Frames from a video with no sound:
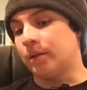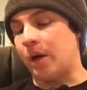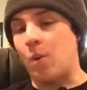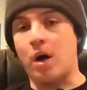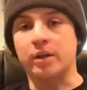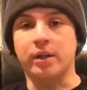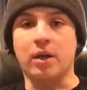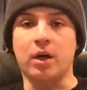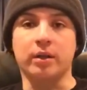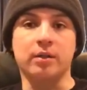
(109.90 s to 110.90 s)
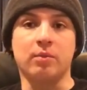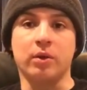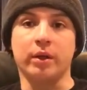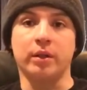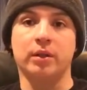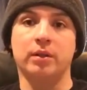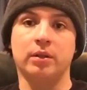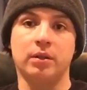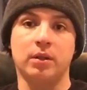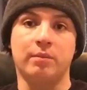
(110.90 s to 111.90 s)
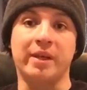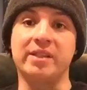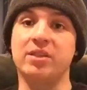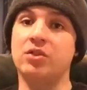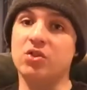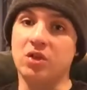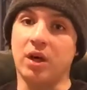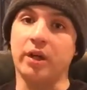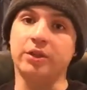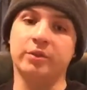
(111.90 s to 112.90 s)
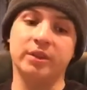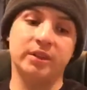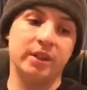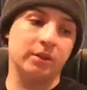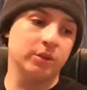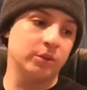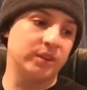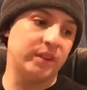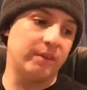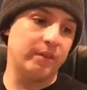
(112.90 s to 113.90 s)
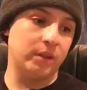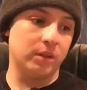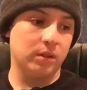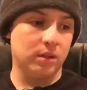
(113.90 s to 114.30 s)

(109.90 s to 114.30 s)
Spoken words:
I walked the dog this morning. My sister's gone. She went to Santa Cruz with Stephanie.